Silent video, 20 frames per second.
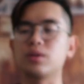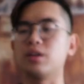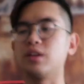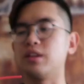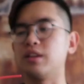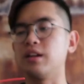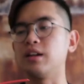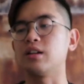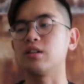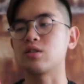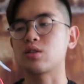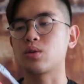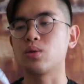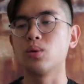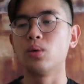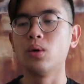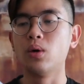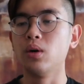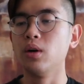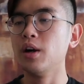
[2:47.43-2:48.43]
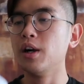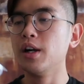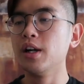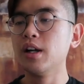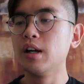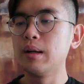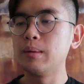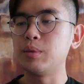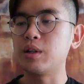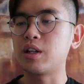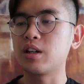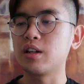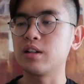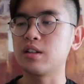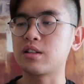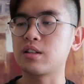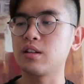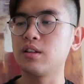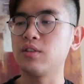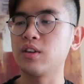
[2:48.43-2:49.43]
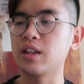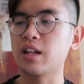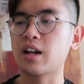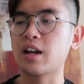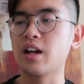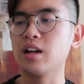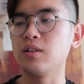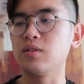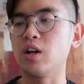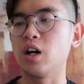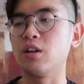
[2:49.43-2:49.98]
really think is cool because leaving that kind of